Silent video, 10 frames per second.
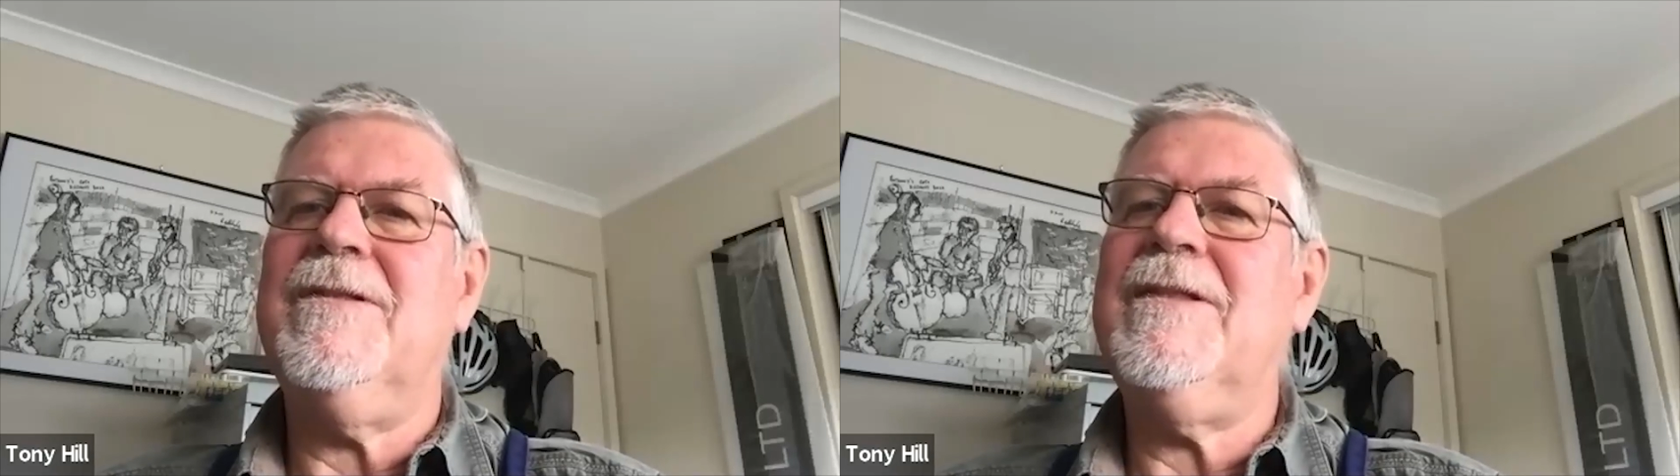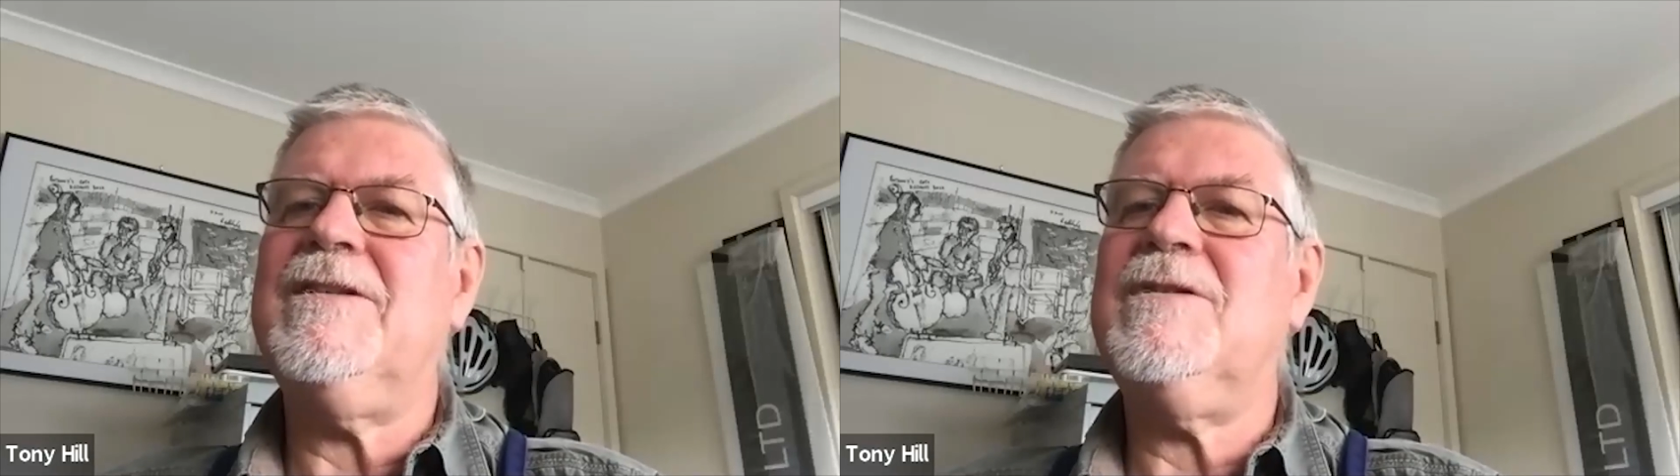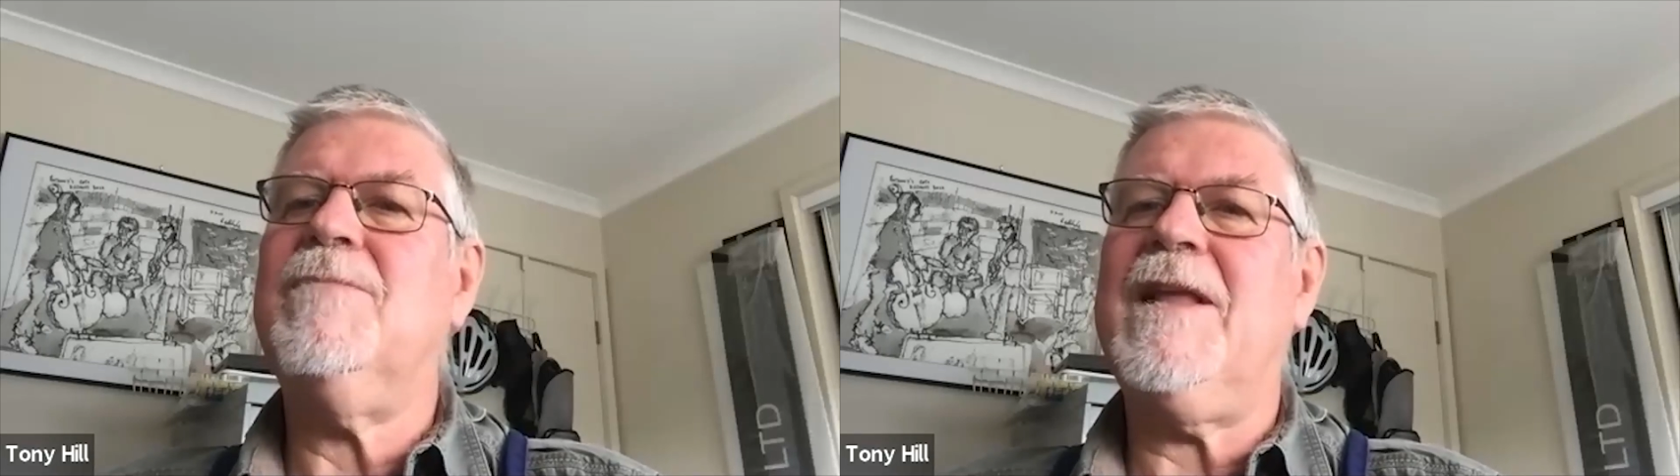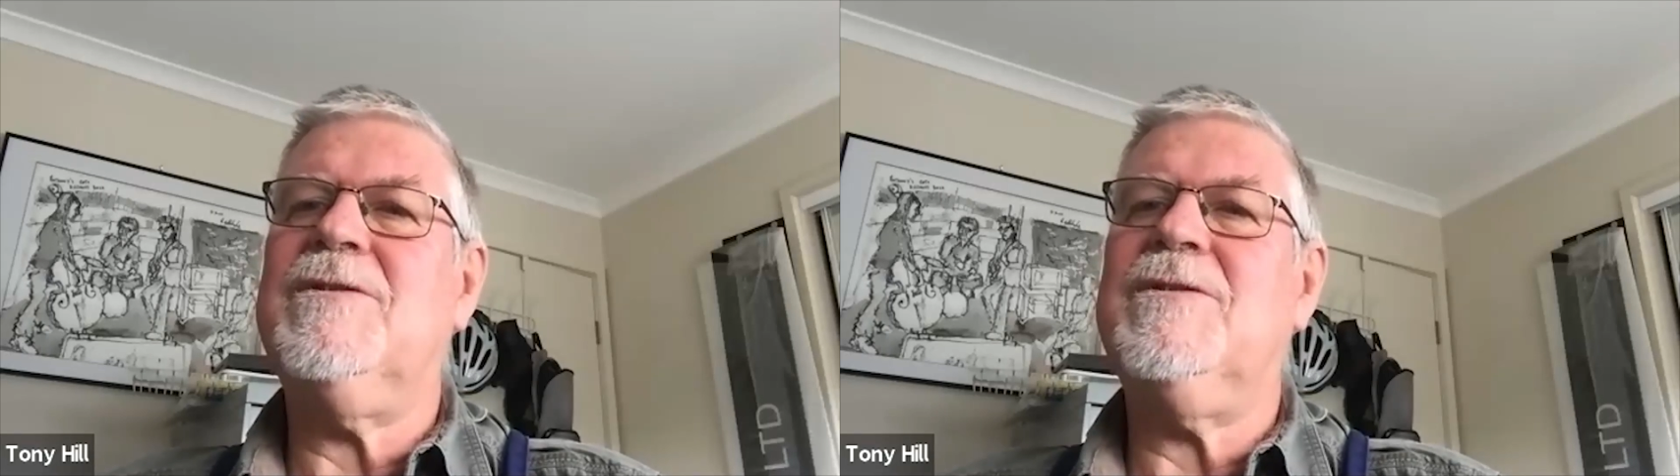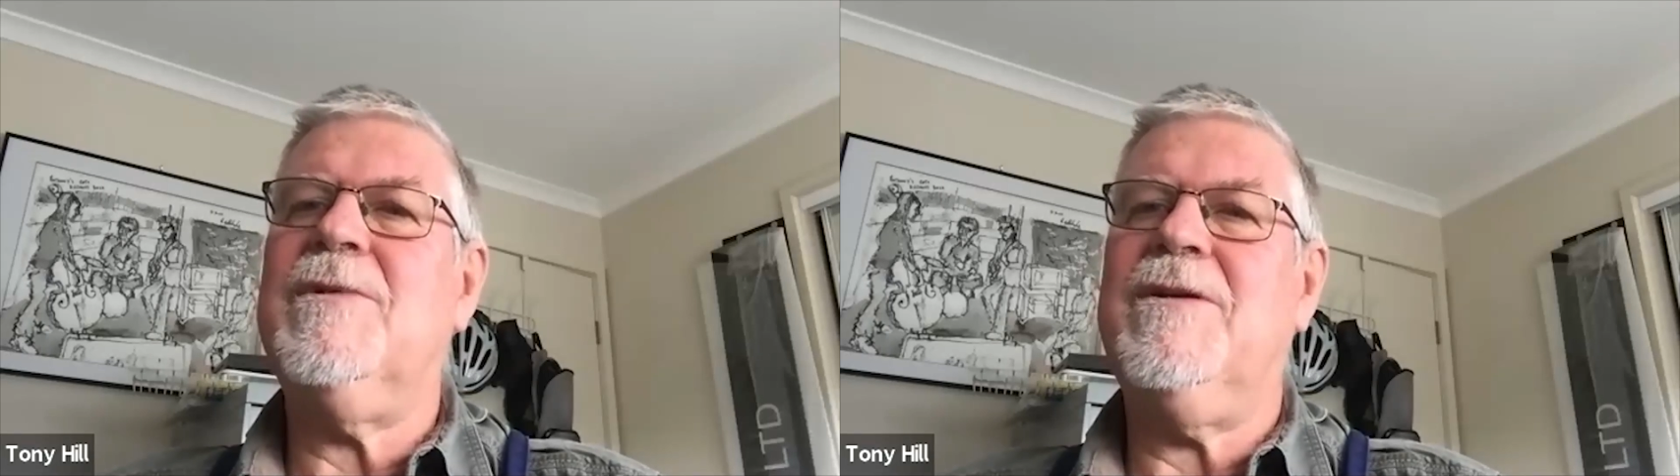That's a
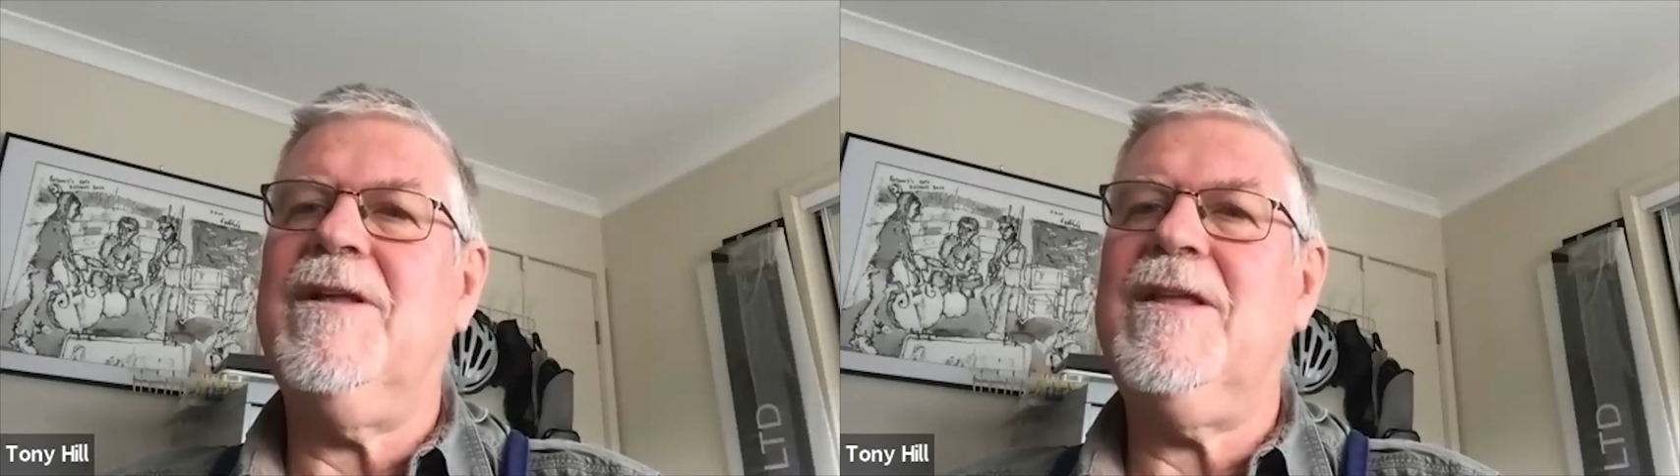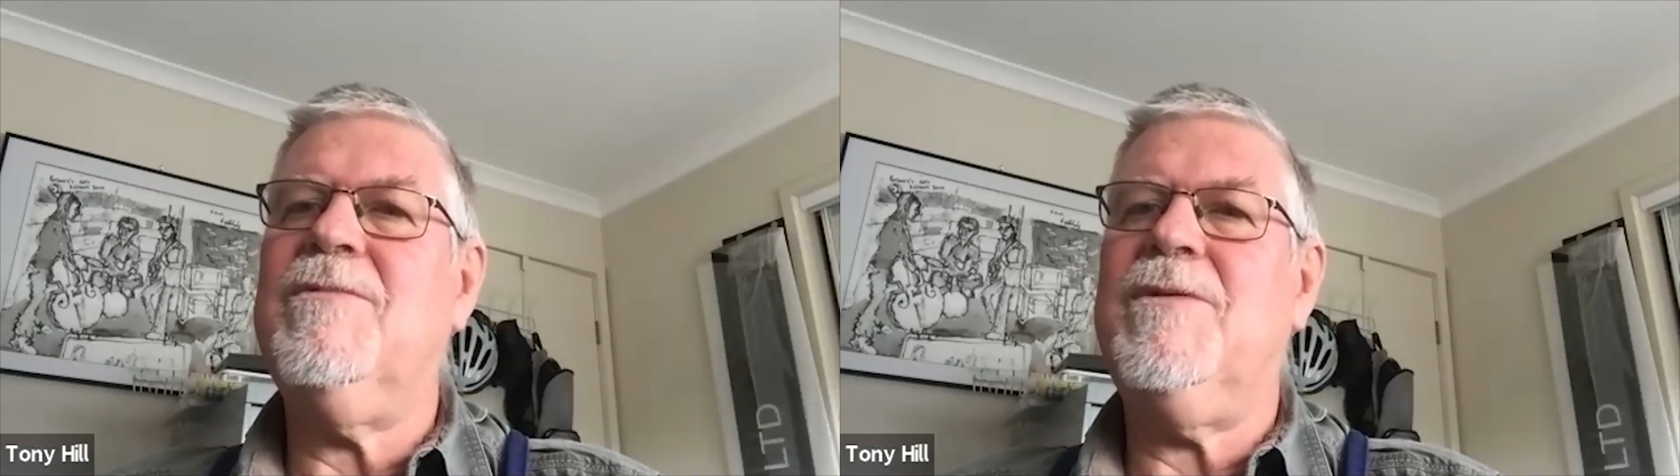place where I think